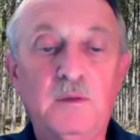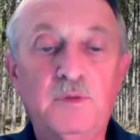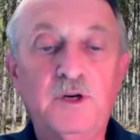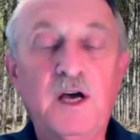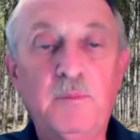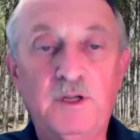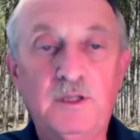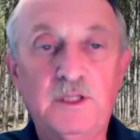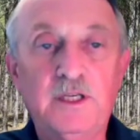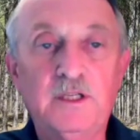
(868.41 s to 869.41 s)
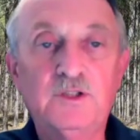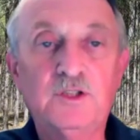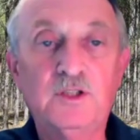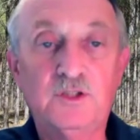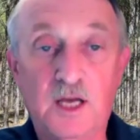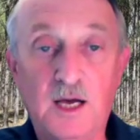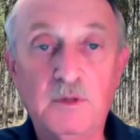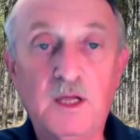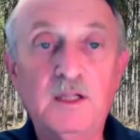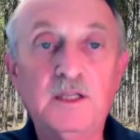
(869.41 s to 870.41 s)
Predominantly, it's
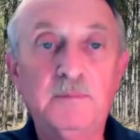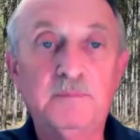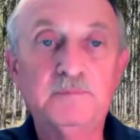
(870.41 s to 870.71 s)
loblolly.